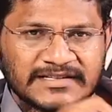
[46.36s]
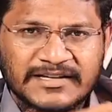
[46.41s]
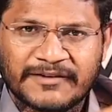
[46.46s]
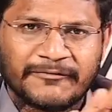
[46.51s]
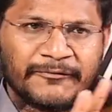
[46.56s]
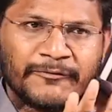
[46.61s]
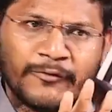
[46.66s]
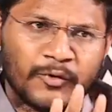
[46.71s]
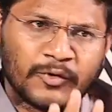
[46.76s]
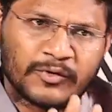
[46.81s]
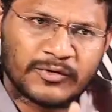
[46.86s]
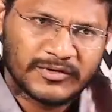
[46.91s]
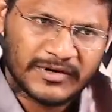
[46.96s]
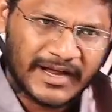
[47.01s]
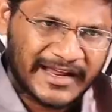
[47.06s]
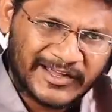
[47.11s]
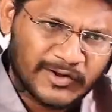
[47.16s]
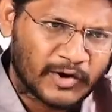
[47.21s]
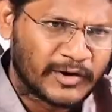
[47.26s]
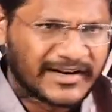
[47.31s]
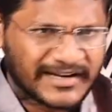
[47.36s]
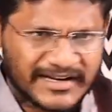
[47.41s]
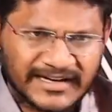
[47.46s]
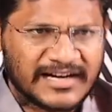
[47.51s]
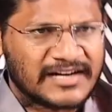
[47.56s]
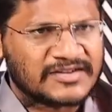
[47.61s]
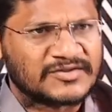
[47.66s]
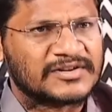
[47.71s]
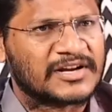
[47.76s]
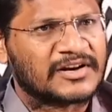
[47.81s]
So four iconic
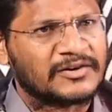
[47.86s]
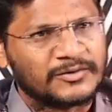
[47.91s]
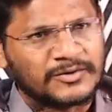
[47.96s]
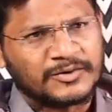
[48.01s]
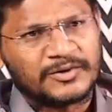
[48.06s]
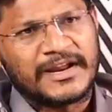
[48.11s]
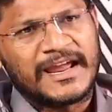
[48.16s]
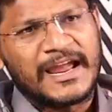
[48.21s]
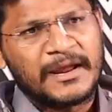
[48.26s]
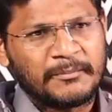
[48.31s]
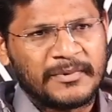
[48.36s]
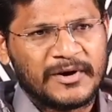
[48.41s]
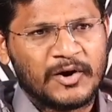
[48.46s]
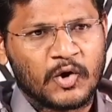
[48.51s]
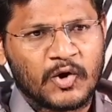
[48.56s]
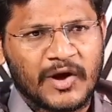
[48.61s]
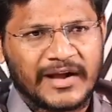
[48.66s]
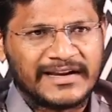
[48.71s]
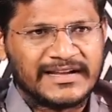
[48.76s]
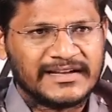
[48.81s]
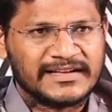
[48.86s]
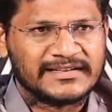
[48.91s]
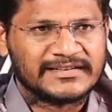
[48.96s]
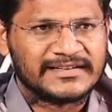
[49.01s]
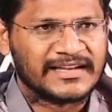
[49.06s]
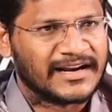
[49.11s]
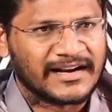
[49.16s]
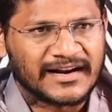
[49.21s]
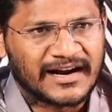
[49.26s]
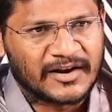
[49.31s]
leaders unnaru AP lo kani
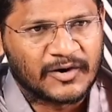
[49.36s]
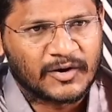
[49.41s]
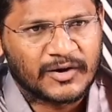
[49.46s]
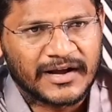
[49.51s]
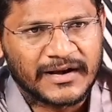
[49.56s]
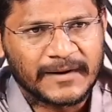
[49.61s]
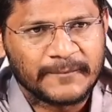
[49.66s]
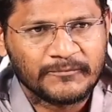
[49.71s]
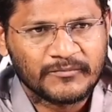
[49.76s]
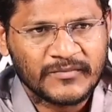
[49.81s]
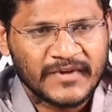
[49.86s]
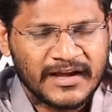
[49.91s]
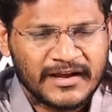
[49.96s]
Telangana lo kani.